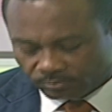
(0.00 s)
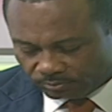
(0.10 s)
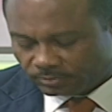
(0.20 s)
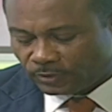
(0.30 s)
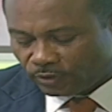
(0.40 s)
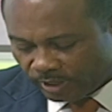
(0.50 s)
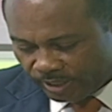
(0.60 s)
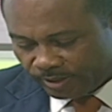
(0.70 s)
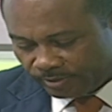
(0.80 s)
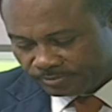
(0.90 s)
You are
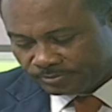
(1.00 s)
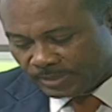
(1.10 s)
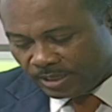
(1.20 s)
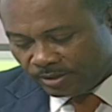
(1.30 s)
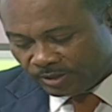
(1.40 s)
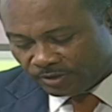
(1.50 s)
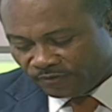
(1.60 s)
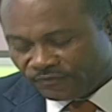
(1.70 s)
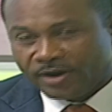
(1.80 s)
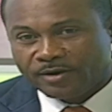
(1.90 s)
here. Thank you
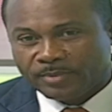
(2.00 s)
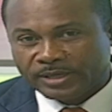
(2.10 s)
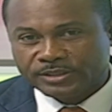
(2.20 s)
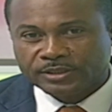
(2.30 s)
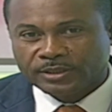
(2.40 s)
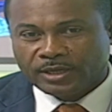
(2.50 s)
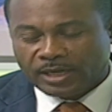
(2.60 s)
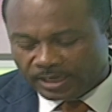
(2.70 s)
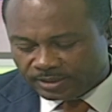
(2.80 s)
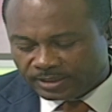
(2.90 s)
very much.
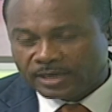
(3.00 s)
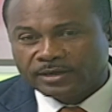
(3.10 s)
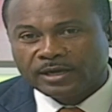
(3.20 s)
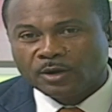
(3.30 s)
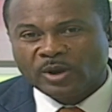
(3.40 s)
And then we have